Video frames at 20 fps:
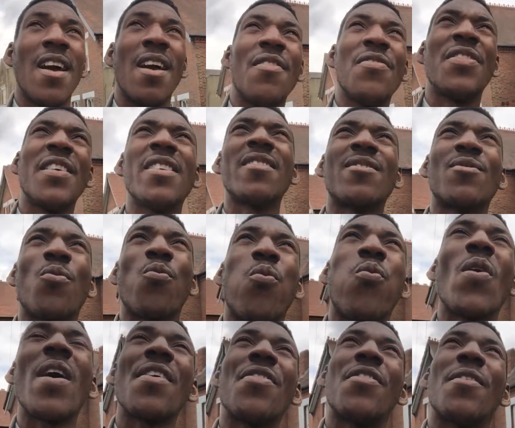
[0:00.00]
And this
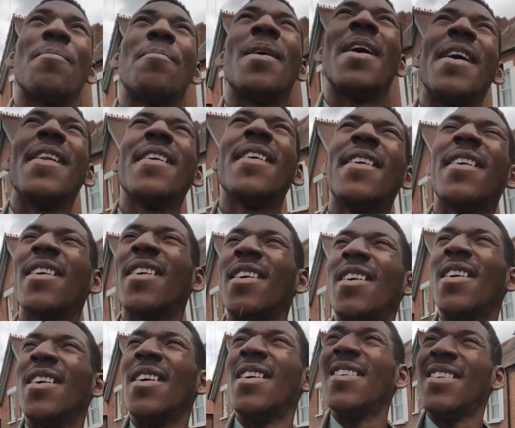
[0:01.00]
weather, man,
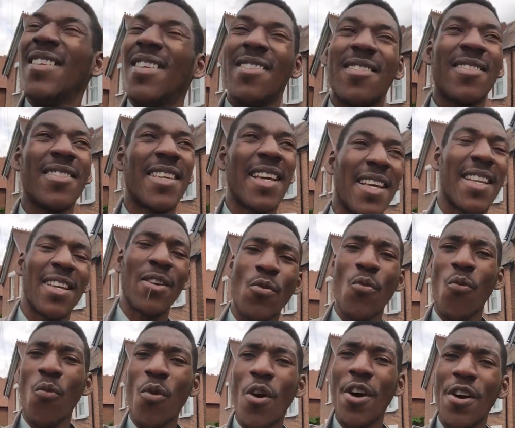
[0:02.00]
it's
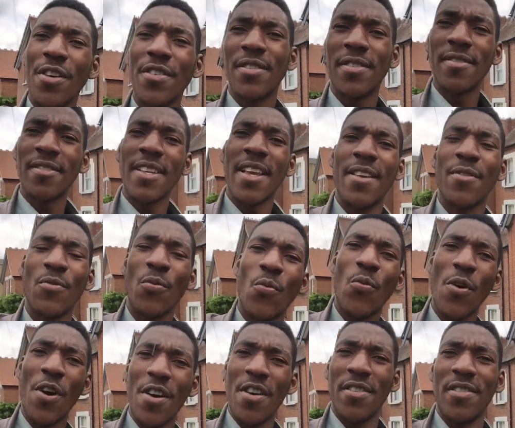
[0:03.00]
getting worse and
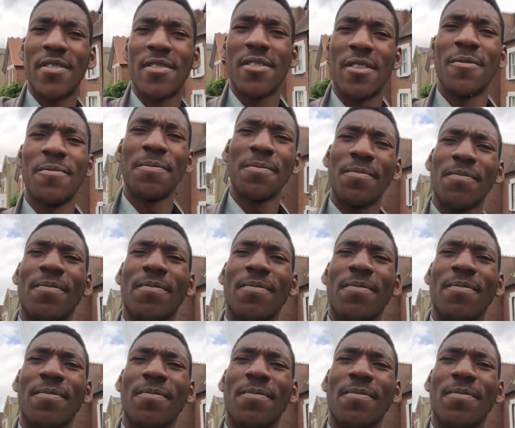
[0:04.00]
worse.